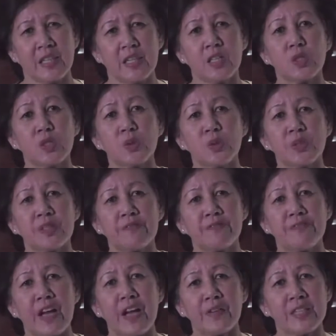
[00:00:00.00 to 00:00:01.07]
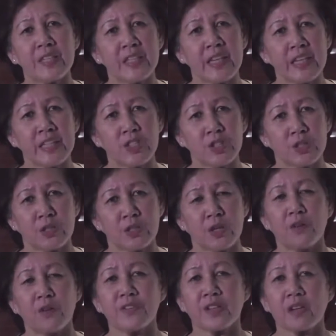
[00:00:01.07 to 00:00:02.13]
to the very nature of
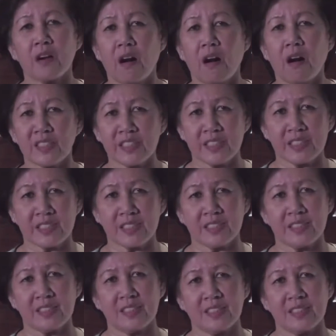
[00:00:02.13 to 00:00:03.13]
the causes.